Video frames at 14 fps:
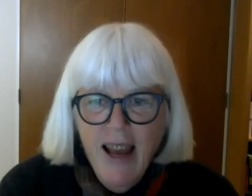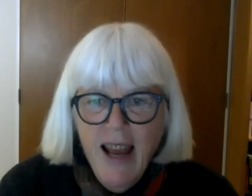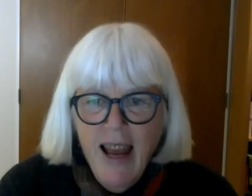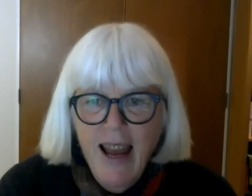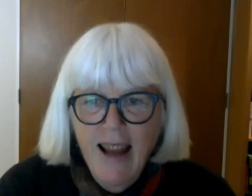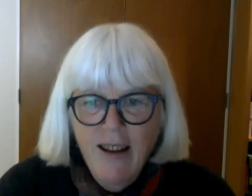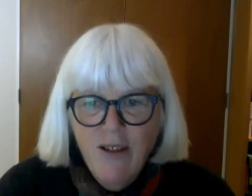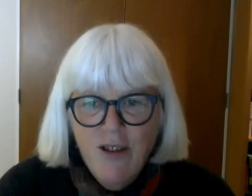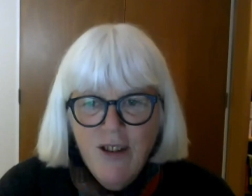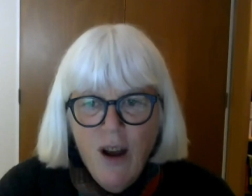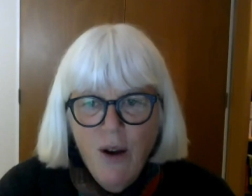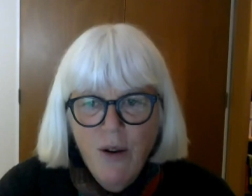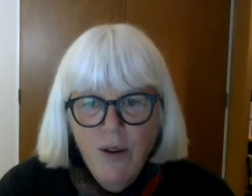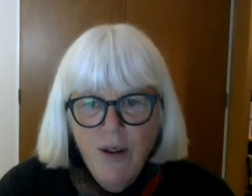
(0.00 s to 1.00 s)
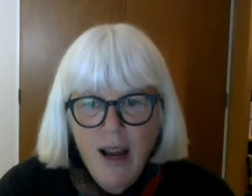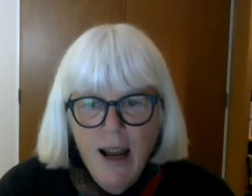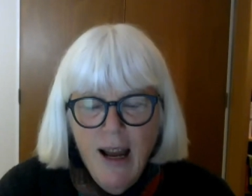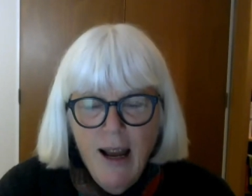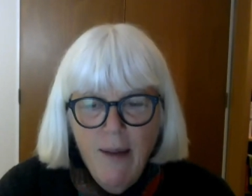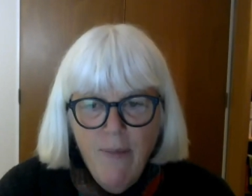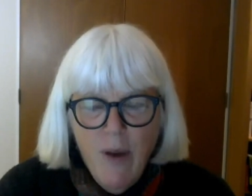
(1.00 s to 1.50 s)
And so
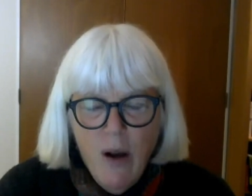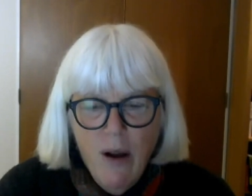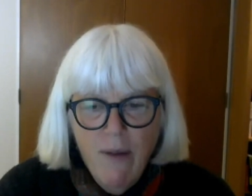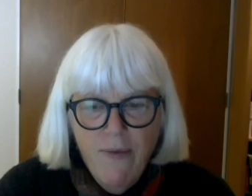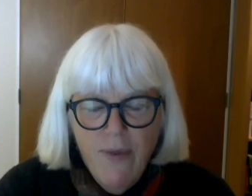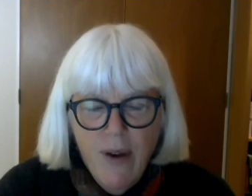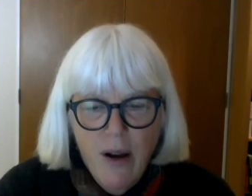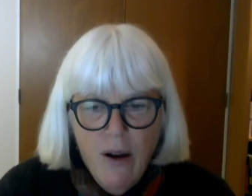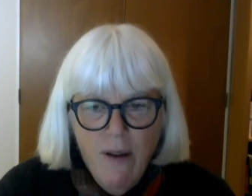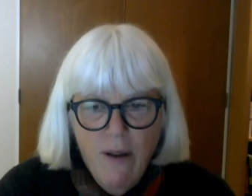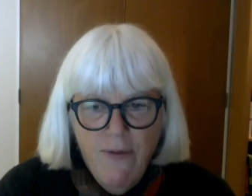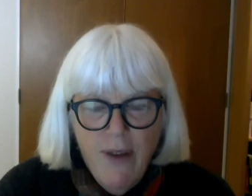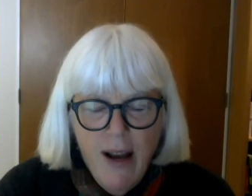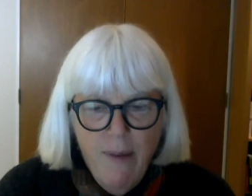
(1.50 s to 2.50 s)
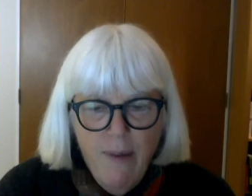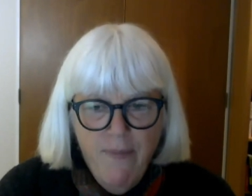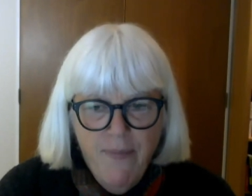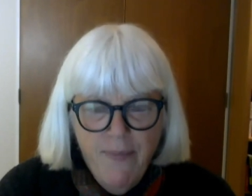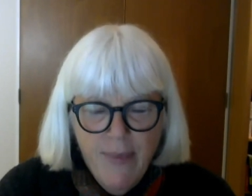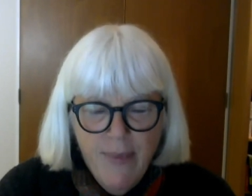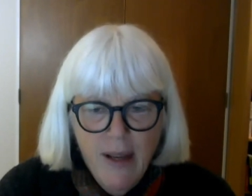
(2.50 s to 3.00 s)

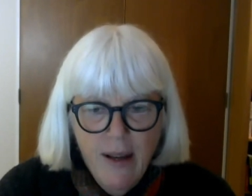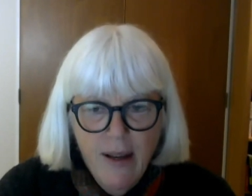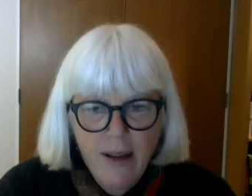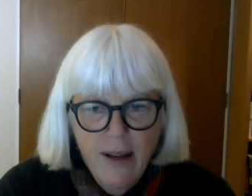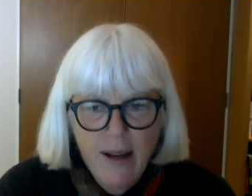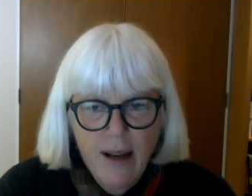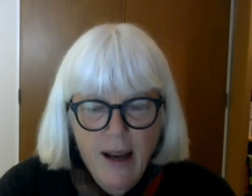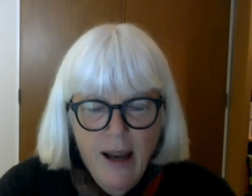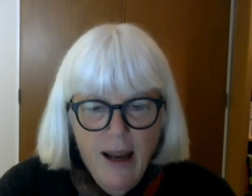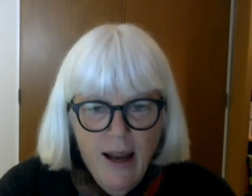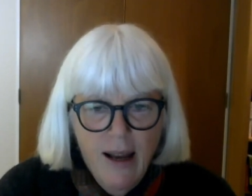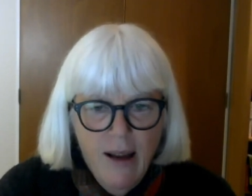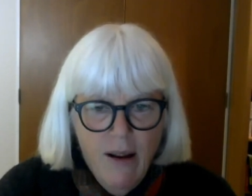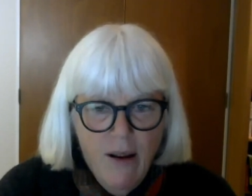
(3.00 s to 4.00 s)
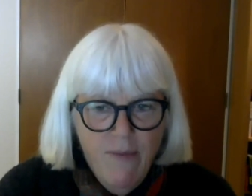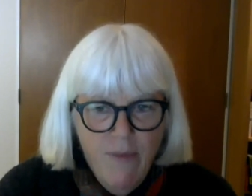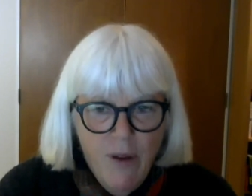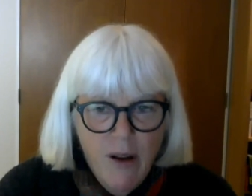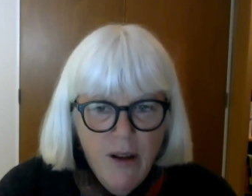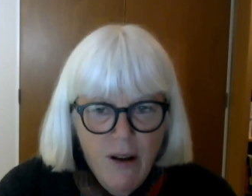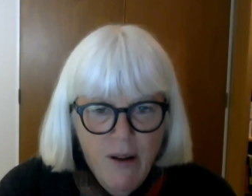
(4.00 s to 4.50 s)
I'm
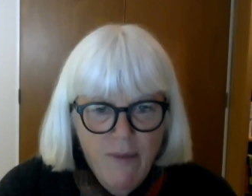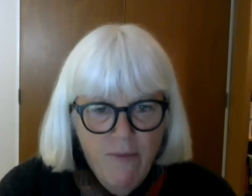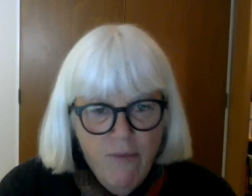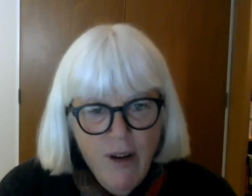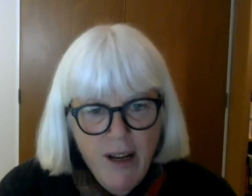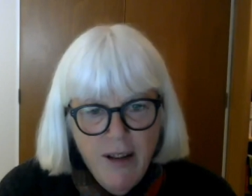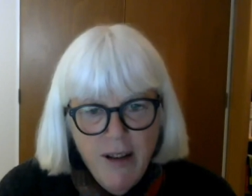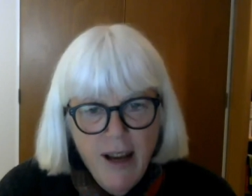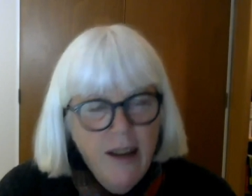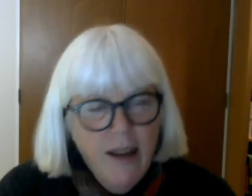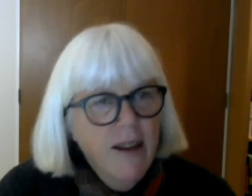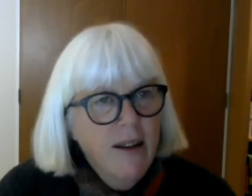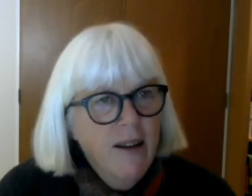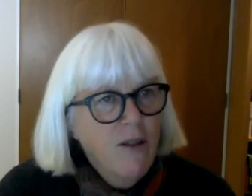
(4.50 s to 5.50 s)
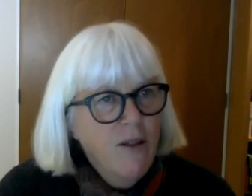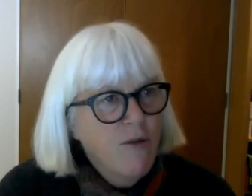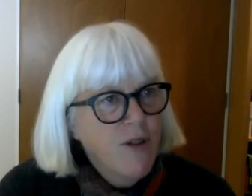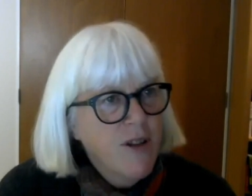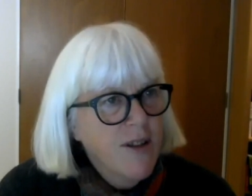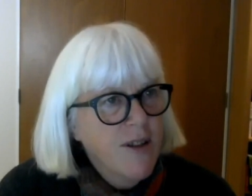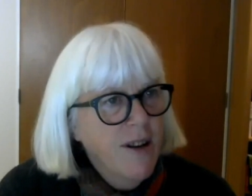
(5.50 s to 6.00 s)
really taking an
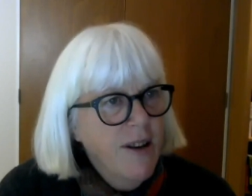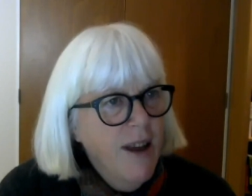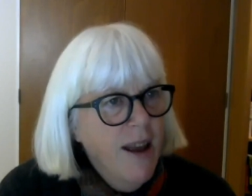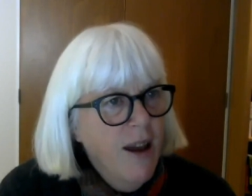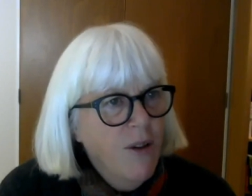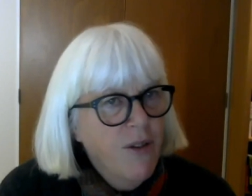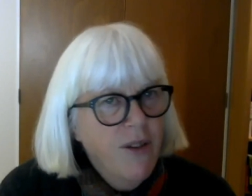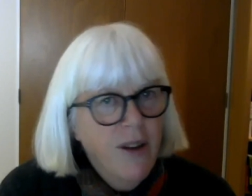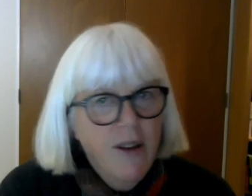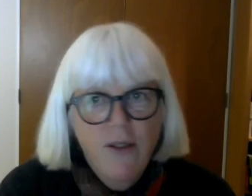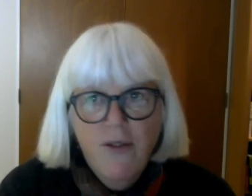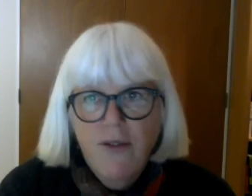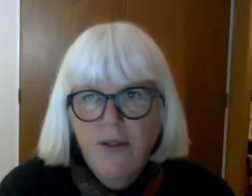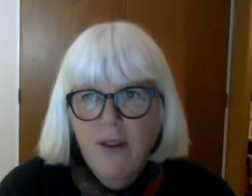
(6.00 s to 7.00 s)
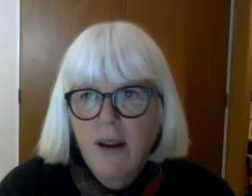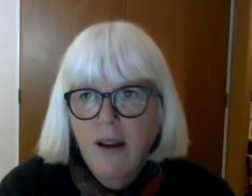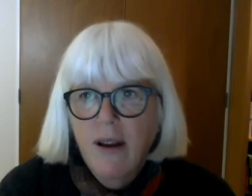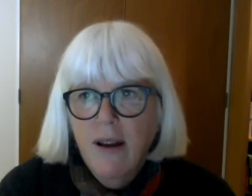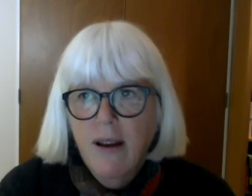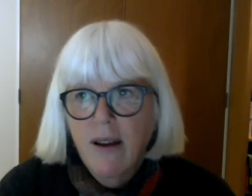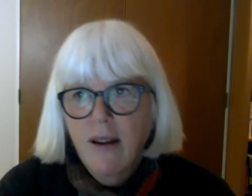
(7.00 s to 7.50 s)
interest in how things
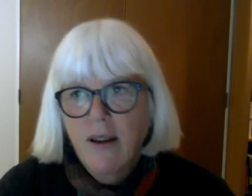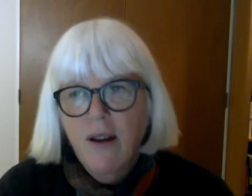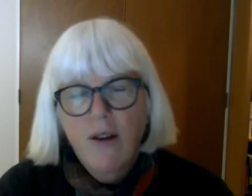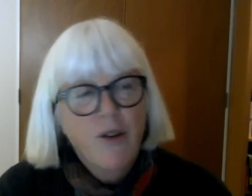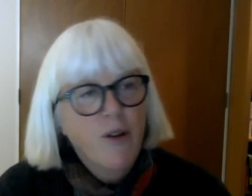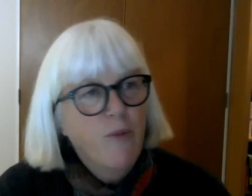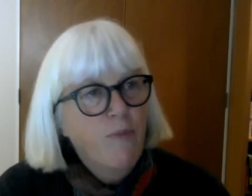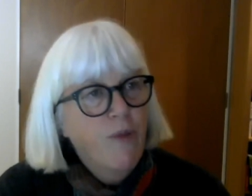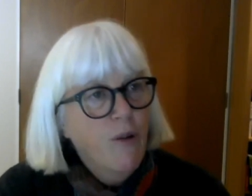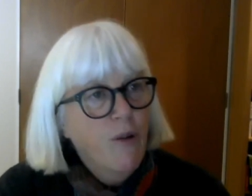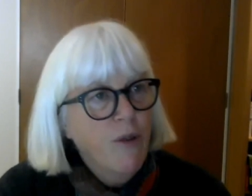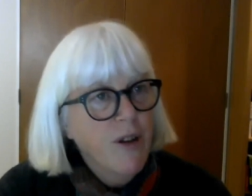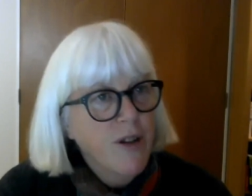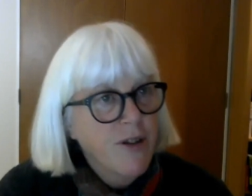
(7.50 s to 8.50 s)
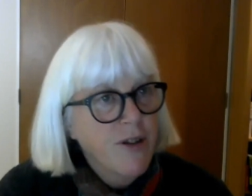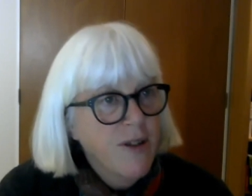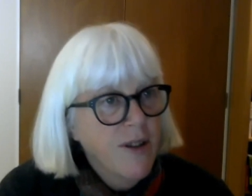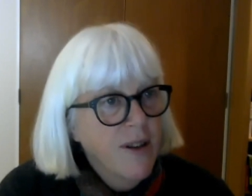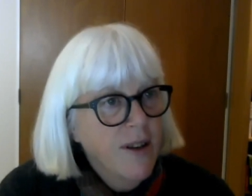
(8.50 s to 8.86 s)
are going to progress